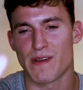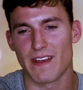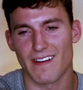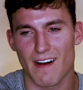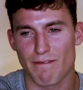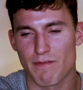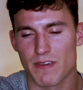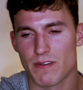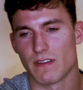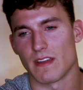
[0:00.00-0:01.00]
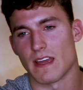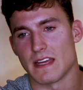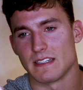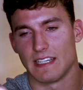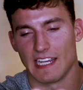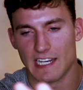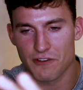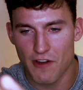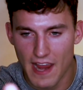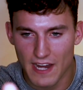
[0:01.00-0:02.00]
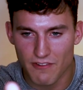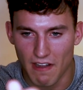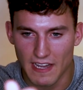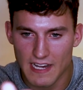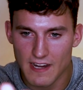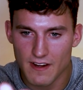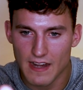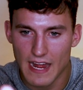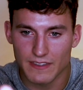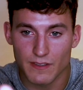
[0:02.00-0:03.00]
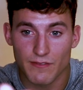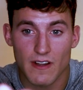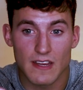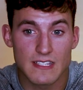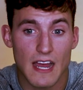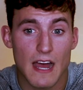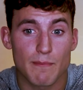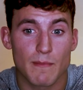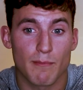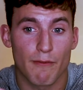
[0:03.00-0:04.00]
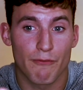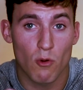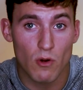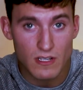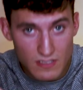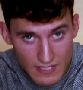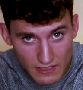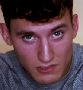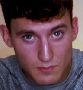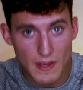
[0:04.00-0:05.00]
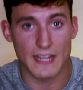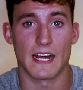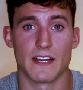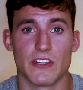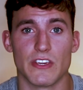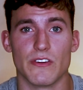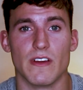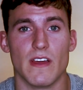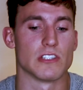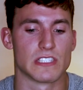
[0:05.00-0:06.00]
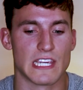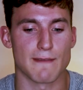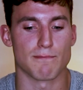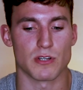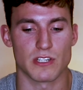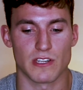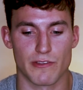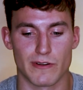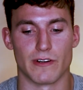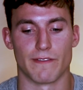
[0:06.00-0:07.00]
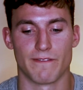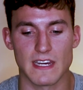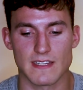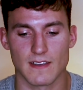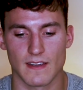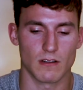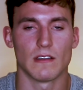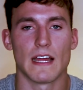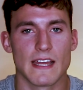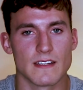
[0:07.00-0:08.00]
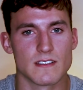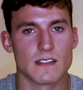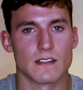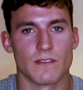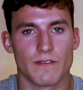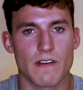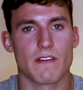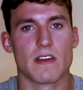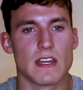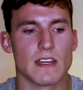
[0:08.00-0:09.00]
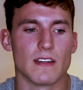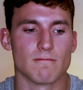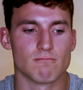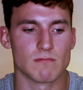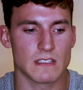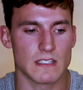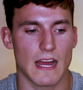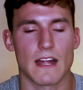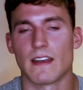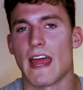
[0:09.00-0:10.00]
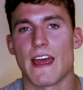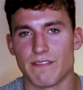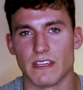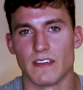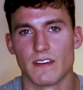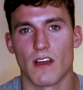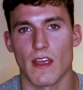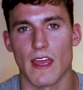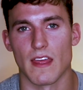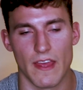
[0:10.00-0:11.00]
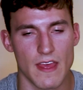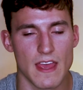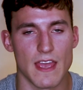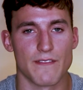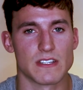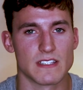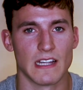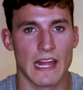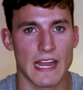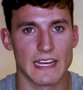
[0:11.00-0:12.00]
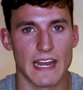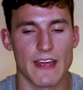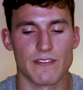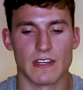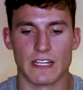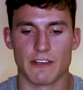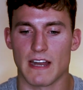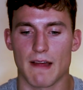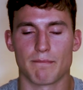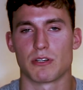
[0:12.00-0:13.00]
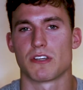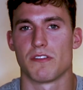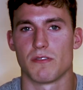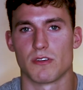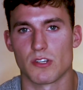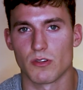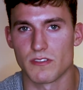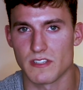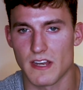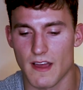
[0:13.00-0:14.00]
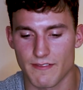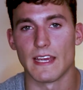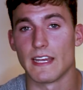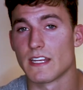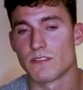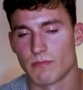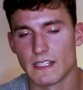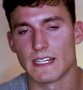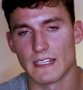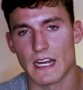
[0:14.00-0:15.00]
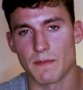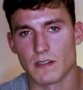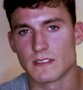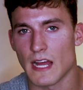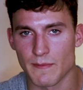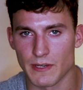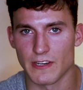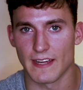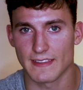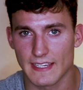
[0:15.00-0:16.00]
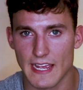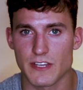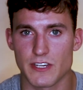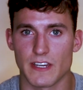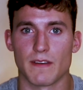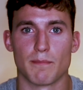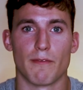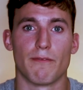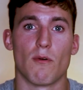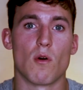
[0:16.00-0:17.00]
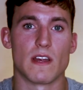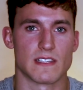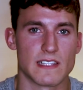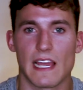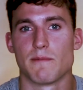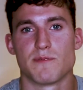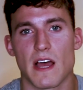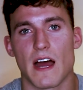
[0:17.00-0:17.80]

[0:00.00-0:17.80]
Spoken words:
the weight off of you and getting your hand right here at the very top before it settles back onto you. You just keep pushing through her feet. It'll land very not heavy, okay? If it's landing heavy, you're not pushing through your shoulders enough. It is really a lot about timing. You have to catch it before it slams